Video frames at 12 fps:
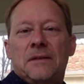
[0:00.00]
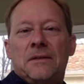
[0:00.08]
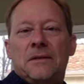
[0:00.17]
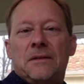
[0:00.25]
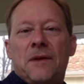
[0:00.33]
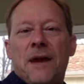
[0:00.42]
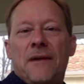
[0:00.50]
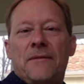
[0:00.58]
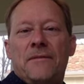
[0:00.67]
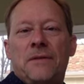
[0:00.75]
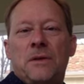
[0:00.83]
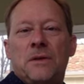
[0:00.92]
you
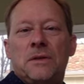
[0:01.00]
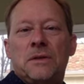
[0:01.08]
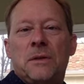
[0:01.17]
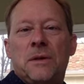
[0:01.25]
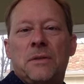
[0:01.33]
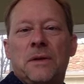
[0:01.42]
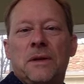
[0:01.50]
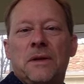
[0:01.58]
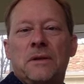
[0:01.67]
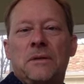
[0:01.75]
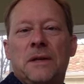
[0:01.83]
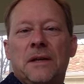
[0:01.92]
have folks who are with
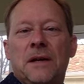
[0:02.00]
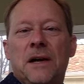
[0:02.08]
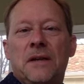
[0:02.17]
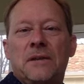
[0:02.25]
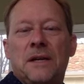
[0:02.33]
you and God who